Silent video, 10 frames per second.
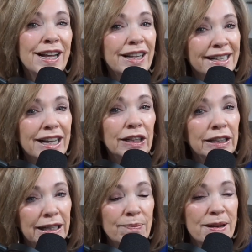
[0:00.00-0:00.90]
us a
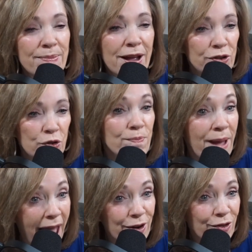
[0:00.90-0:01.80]
little bit about your
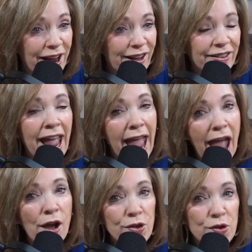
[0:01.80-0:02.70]
background,
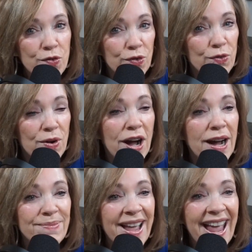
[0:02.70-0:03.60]
how you grew
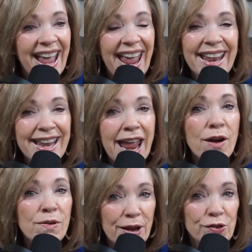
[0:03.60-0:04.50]
up, and
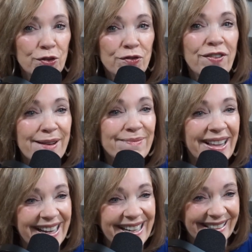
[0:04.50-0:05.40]
now about your
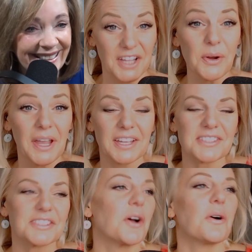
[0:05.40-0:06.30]
family. Okay,
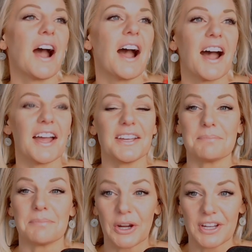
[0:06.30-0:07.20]
so I
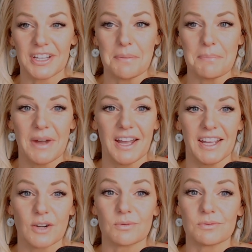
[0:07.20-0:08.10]
married
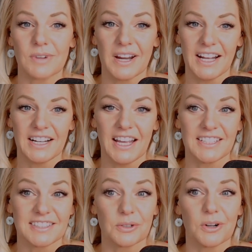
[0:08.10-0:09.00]
my right out of
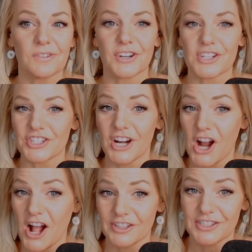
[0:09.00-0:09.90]
high school, first year
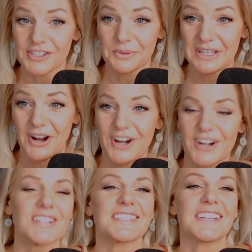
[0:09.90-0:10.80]
of college
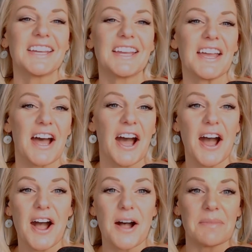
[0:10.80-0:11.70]
sweetheart.
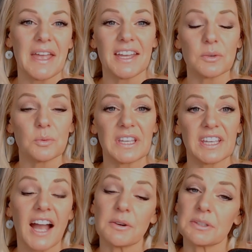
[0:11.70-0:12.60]

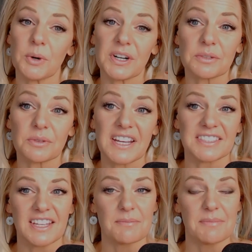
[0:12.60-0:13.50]
I was born and
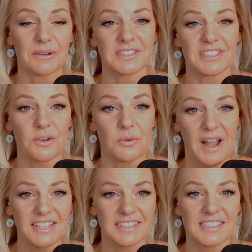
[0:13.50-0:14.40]
raised in the mountains of the
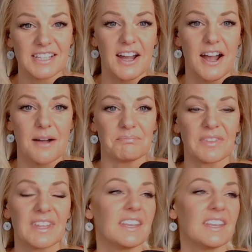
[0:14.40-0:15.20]
West. And